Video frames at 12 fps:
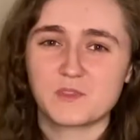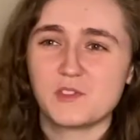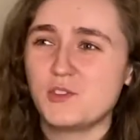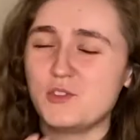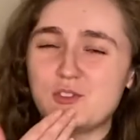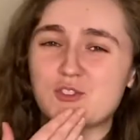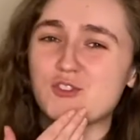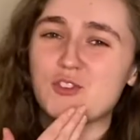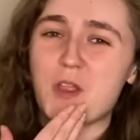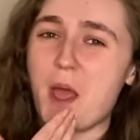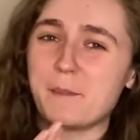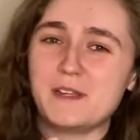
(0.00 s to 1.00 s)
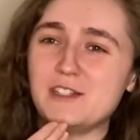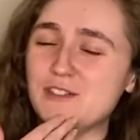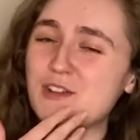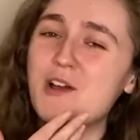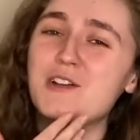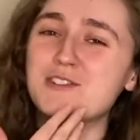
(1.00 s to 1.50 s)
You just should not be
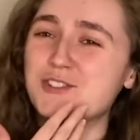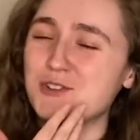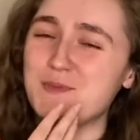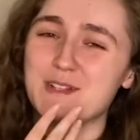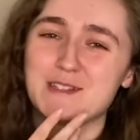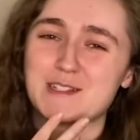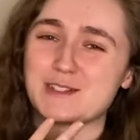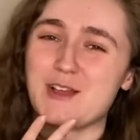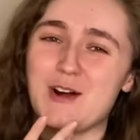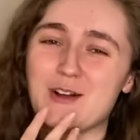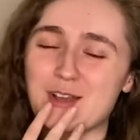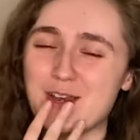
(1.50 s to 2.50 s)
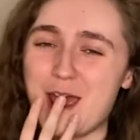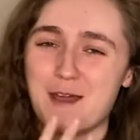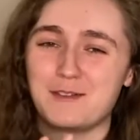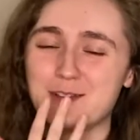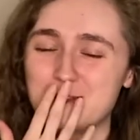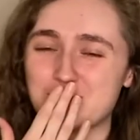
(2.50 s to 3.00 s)
chewing this long and
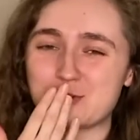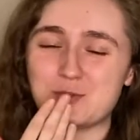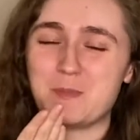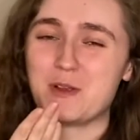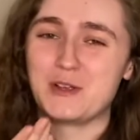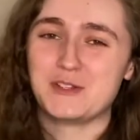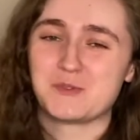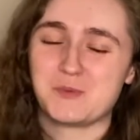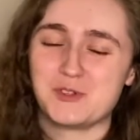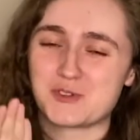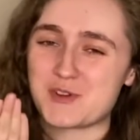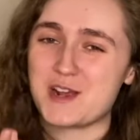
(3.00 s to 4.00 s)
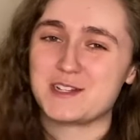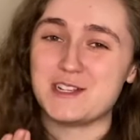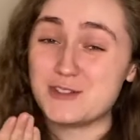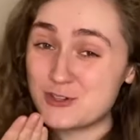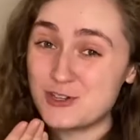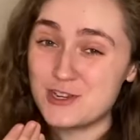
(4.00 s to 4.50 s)
having this experience when you're trying to
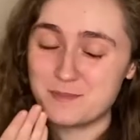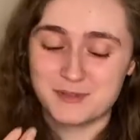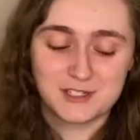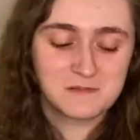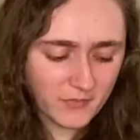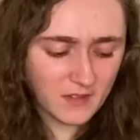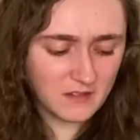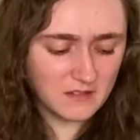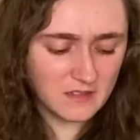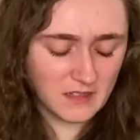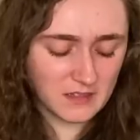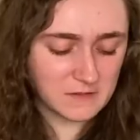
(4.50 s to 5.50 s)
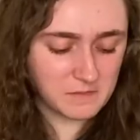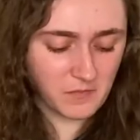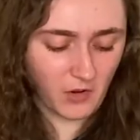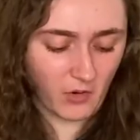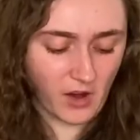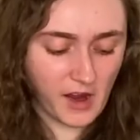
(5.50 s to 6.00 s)
eat chips. Ugh,
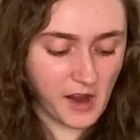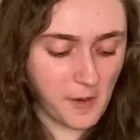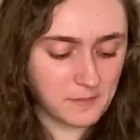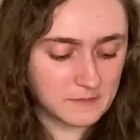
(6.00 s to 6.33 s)
okay.